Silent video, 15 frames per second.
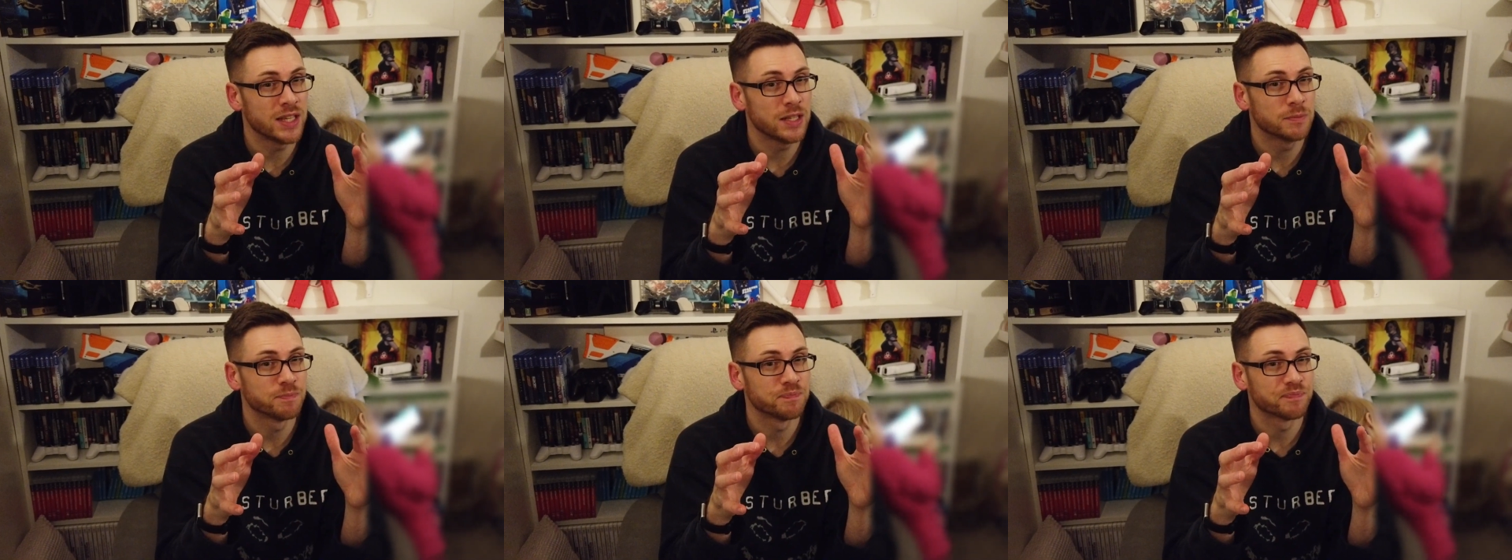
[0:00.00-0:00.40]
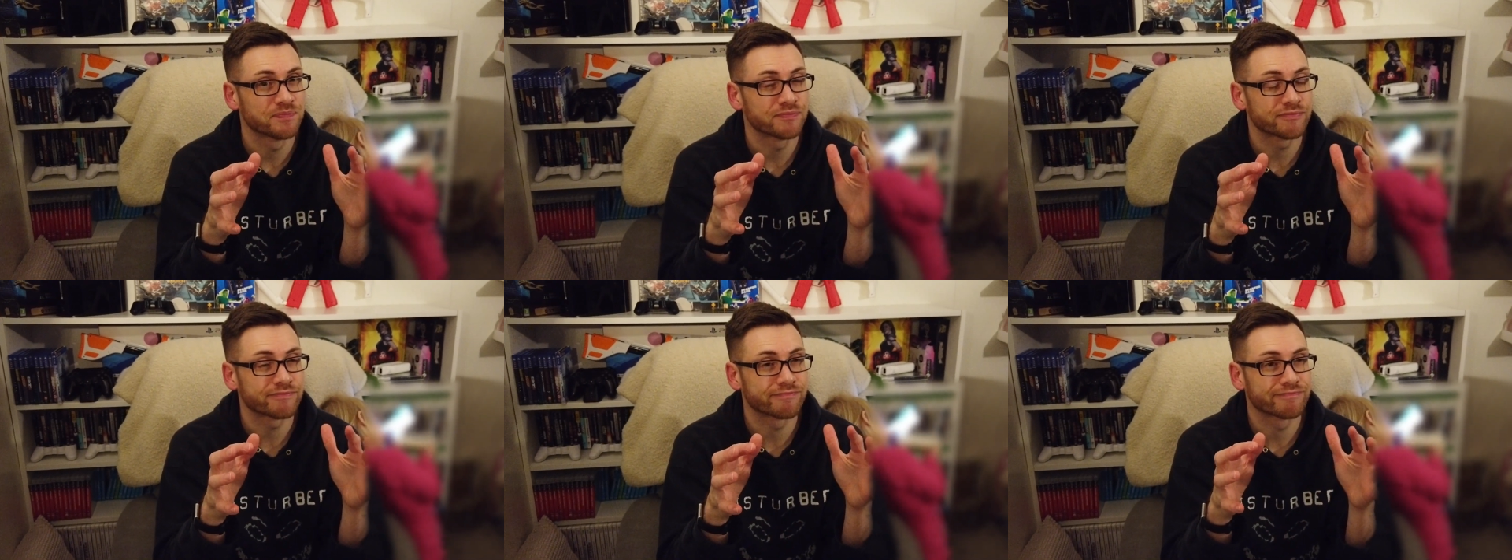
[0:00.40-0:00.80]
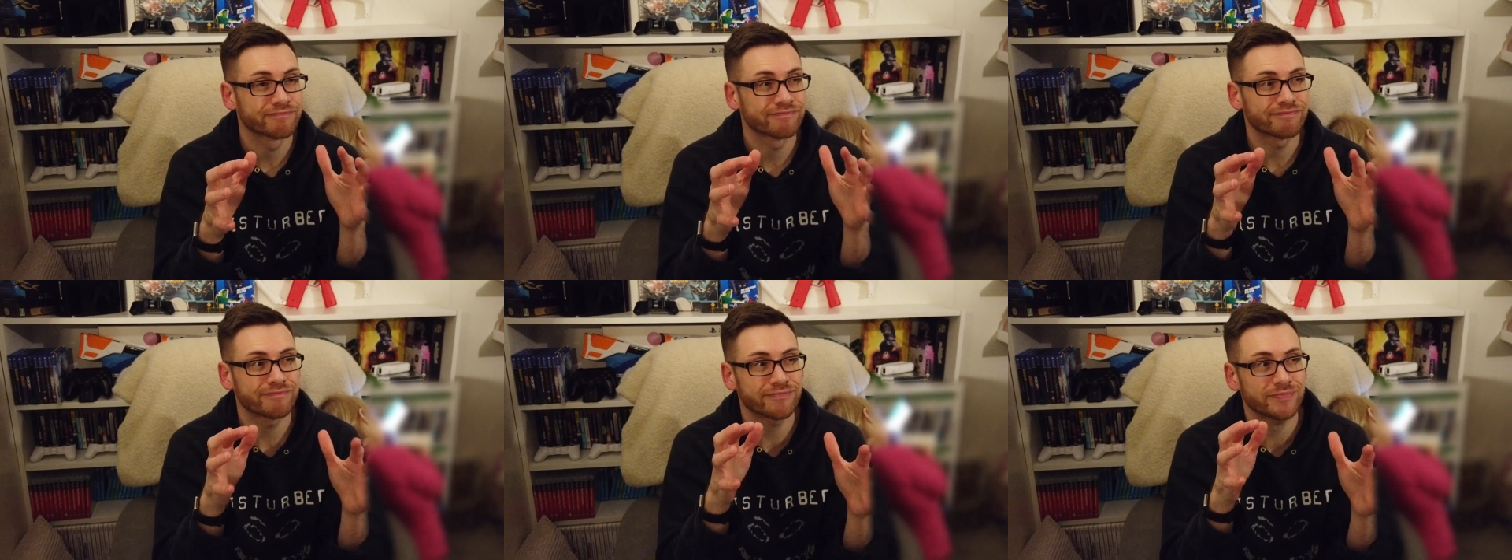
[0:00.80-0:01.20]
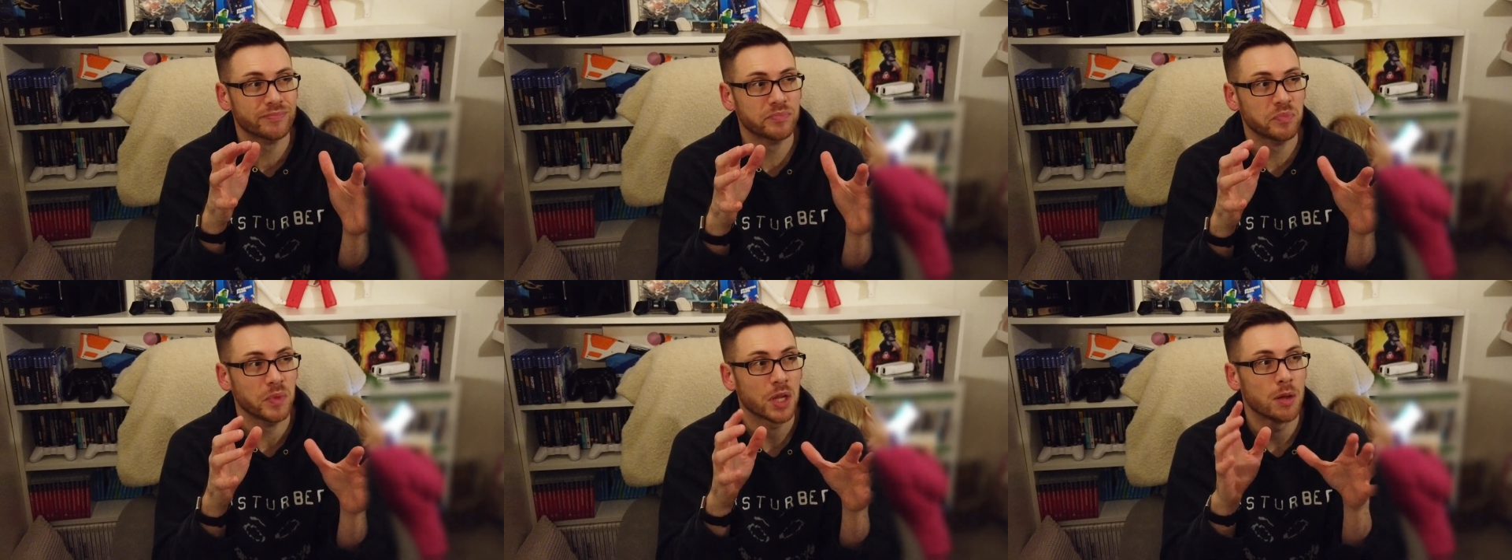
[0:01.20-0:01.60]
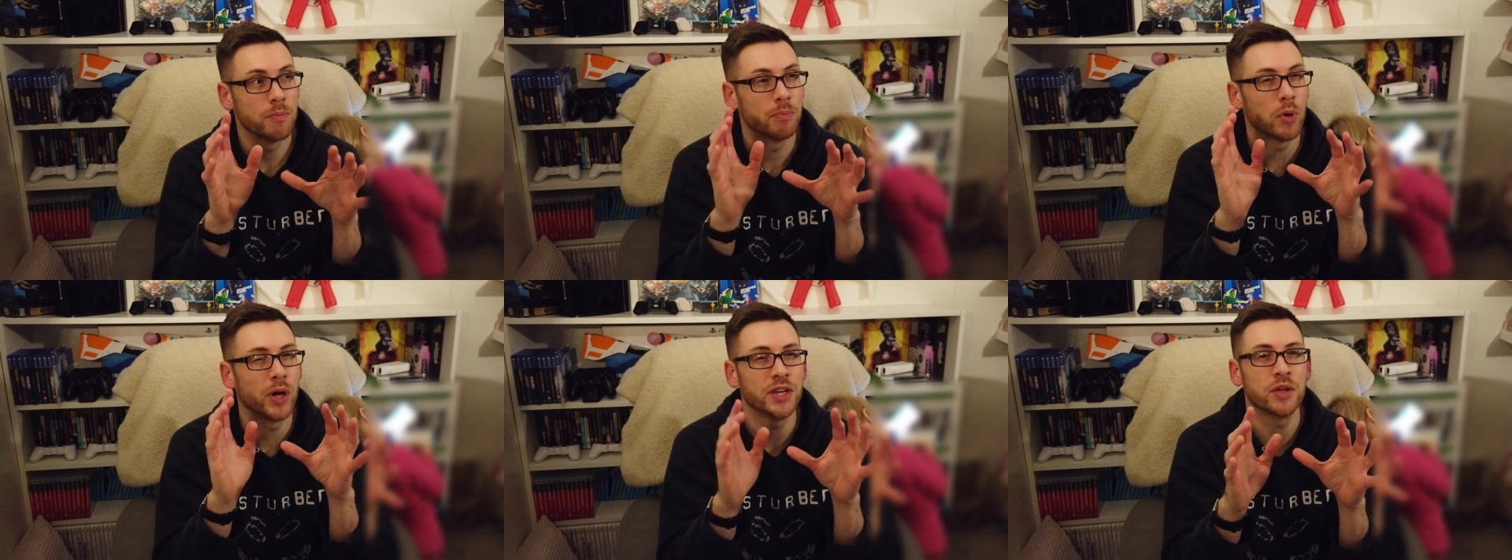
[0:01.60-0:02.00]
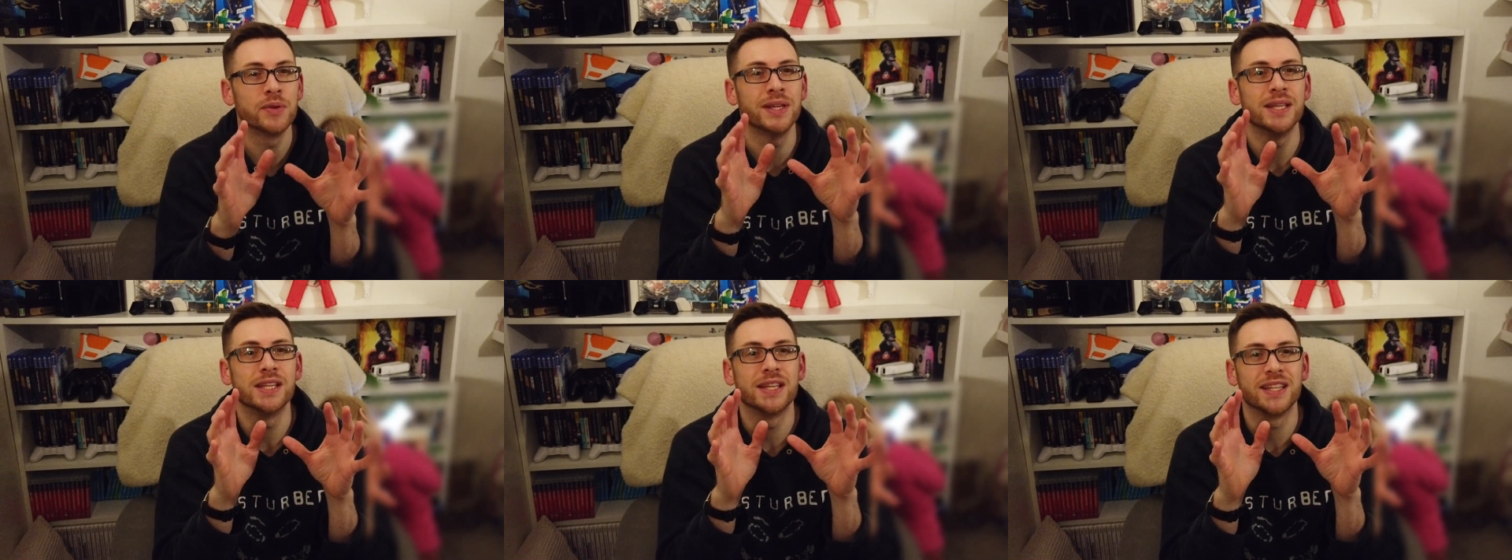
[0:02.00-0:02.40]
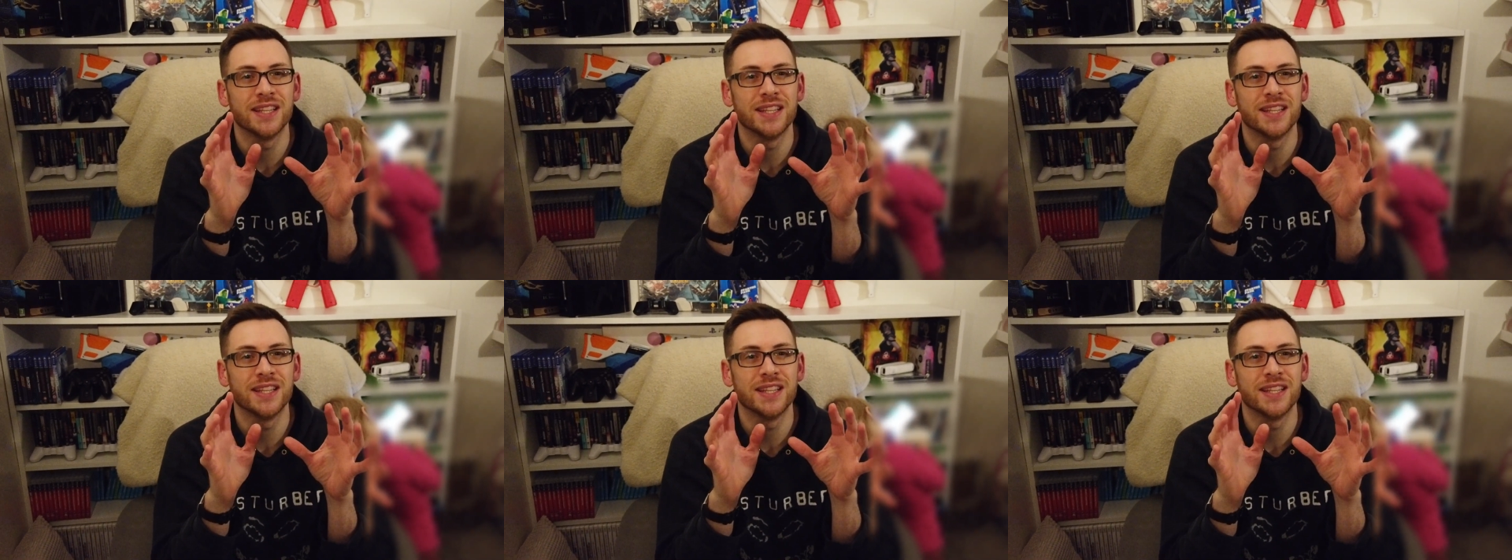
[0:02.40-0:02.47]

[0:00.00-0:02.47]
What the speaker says: Inflated price, but 5-year warranty.